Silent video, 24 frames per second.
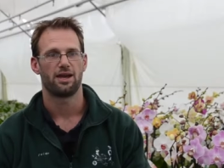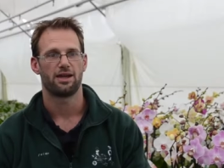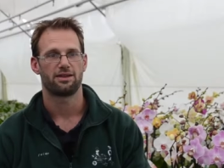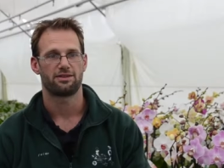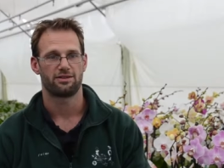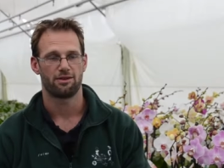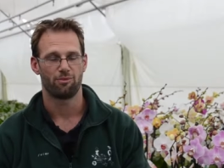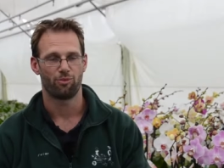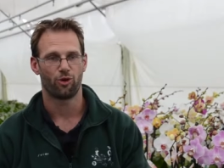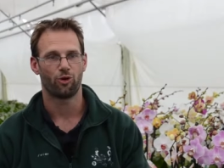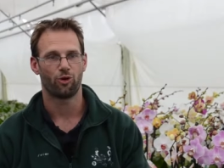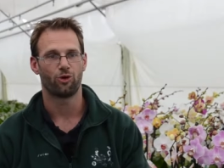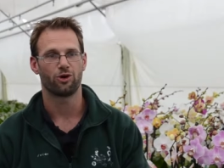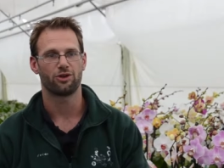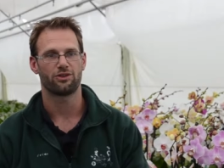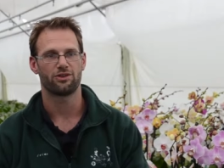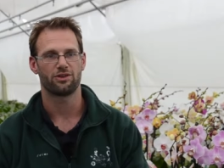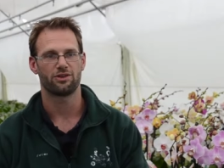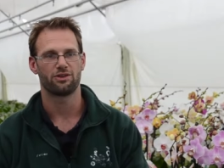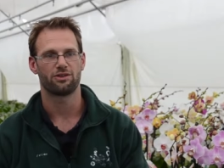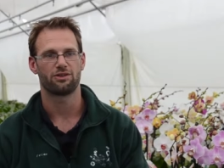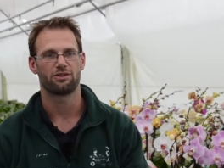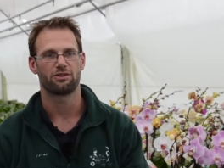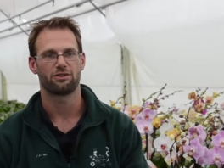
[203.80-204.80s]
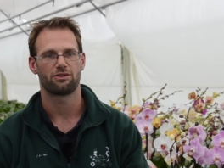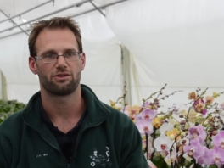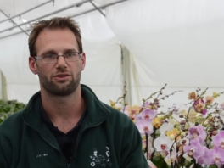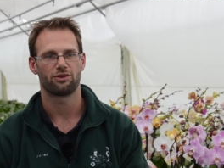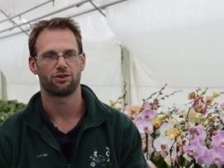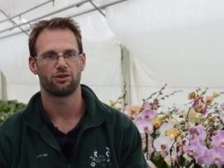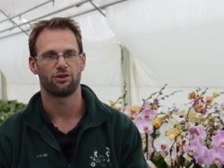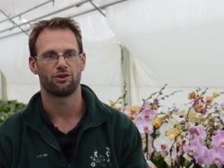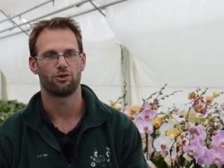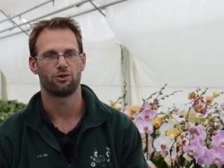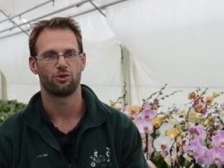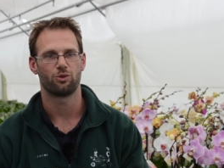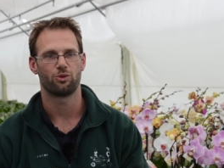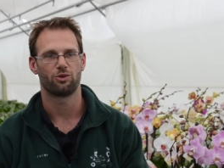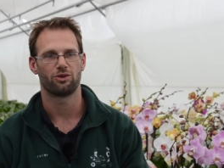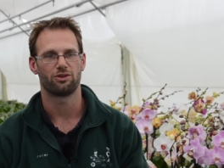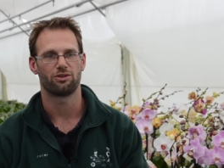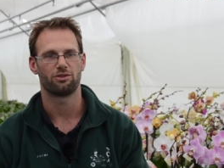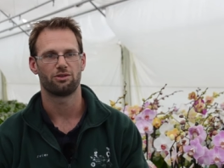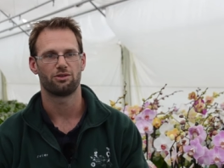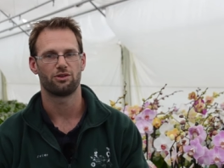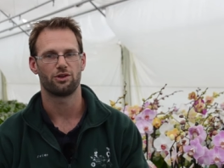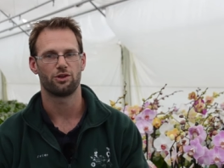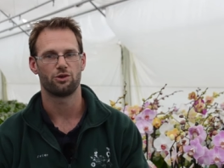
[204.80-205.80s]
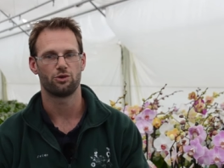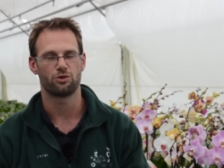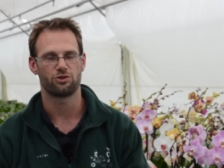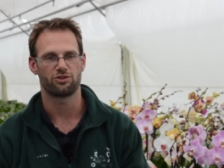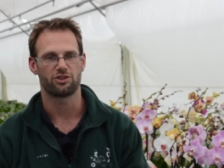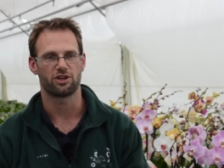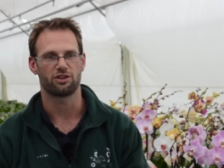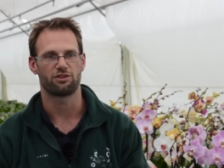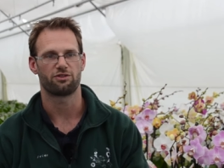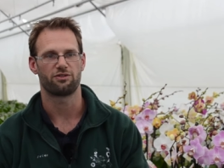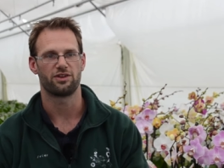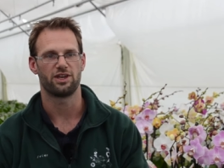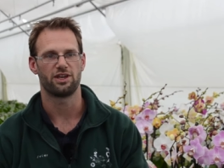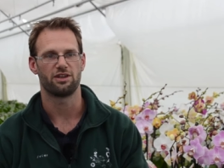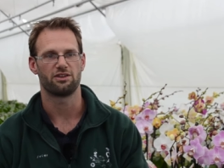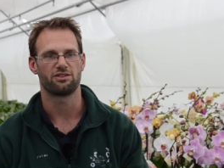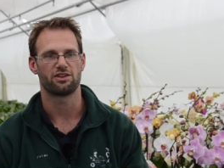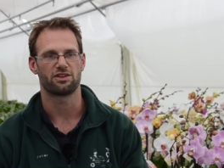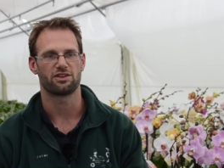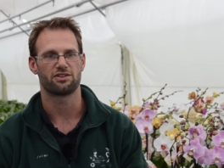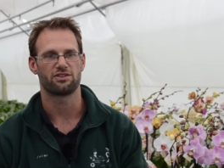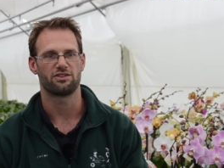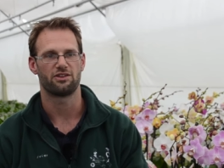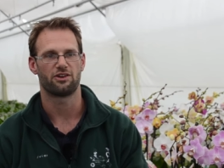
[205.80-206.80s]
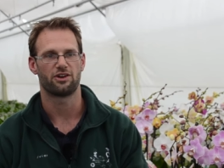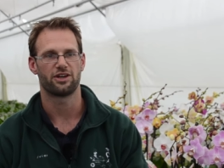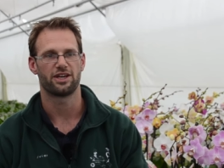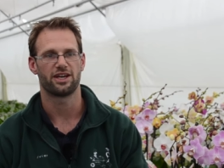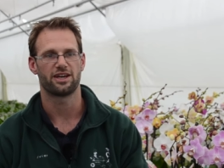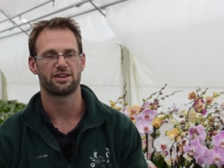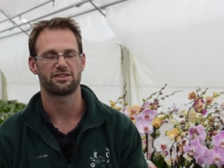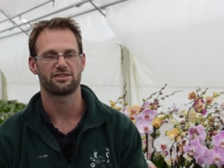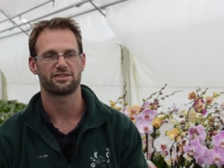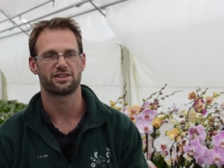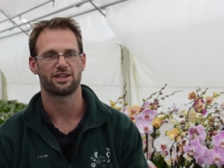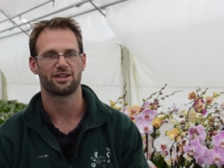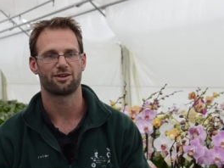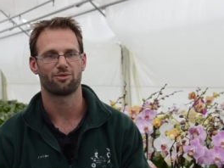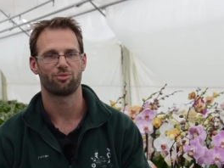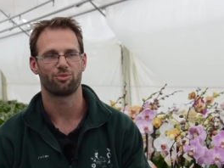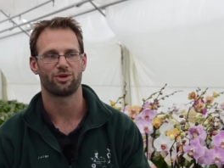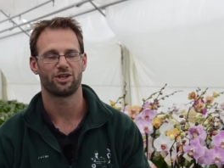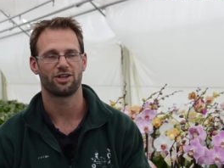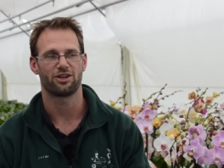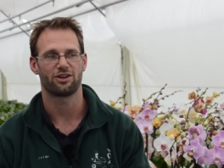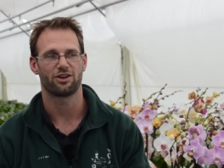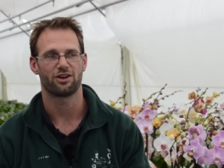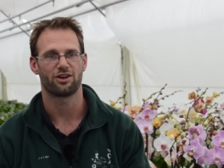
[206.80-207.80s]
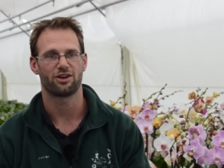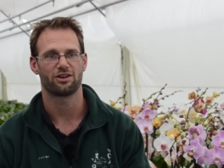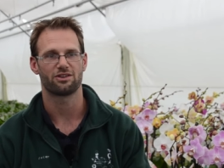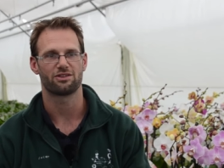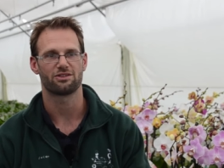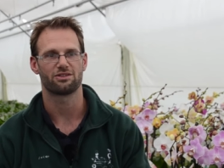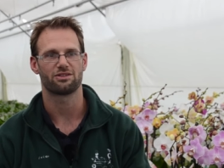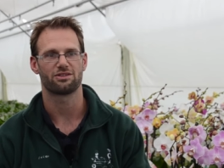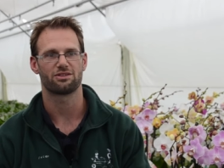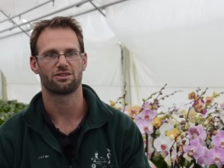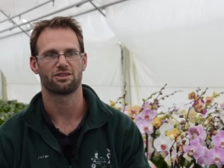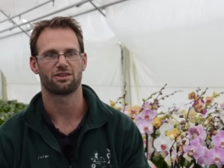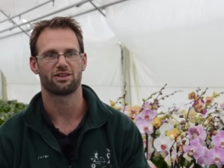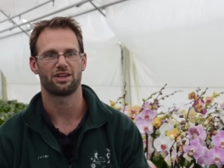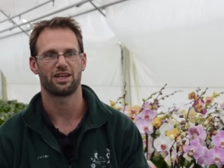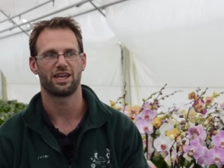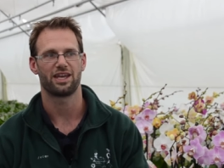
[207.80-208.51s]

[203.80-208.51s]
It's important to do such things as NIASA because